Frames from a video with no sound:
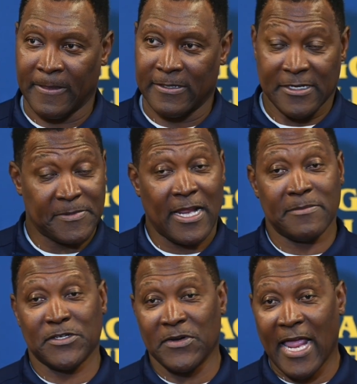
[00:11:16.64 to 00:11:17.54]

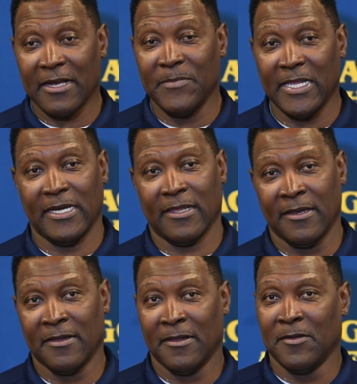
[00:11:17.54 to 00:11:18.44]
Sometimes they're not immediate,
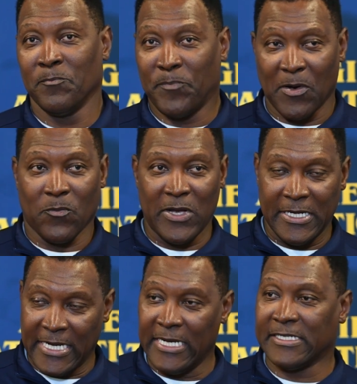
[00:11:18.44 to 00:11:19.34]
but we
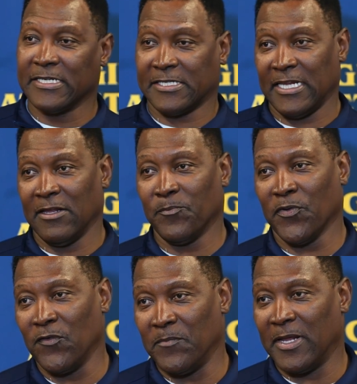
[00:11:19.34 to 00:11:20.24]
need to see
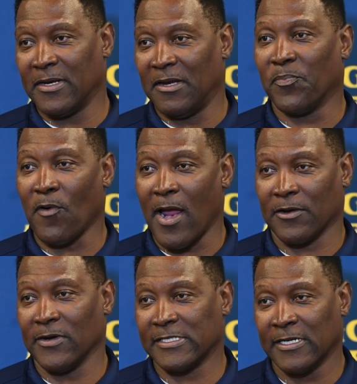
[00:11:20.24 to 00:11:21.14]
improvement and
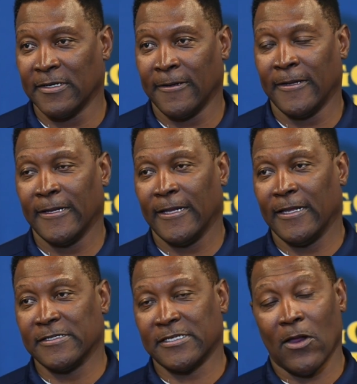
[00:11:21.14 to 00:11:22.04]
progress.
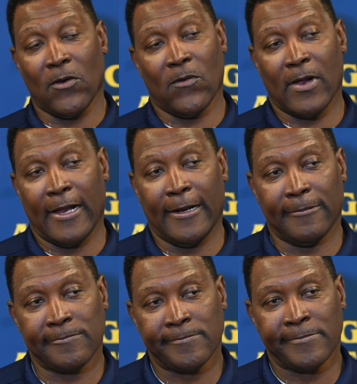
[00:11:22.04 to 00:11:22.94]
And so
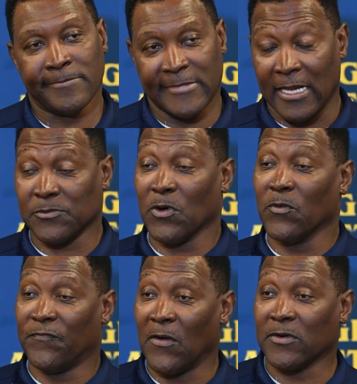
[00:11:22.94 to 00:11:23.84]
um, that's where
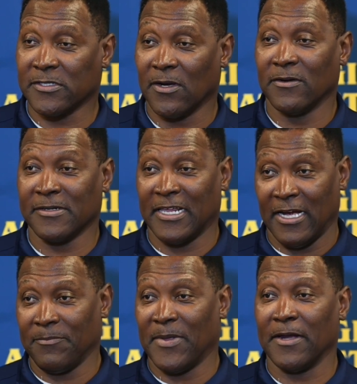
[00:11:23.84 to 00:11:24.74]
we're focused on
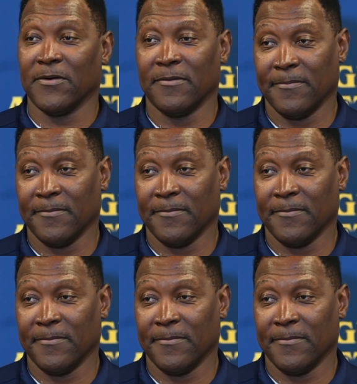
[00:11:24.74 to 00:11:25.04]
getting better.